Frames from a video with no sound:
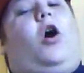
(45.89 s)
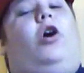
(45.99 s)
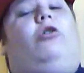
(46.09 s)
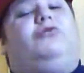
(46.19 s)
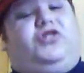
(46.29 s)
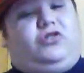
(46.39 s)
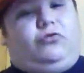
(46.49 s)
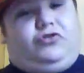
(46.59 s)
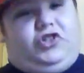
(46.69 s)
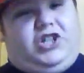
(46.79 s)
old
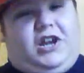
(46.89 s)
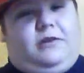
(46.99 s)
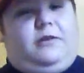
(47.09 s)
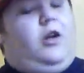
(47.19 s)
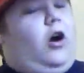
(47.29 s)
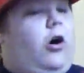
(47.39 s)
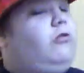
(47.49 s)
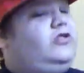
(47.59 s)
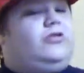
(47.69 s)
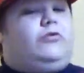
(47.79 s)
school shit.
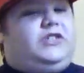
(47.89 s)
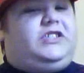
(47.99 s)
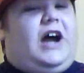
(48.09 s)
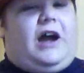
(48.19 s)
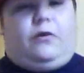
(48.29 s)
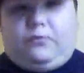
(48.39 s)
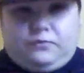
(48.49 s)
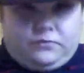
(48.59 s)
Old school style.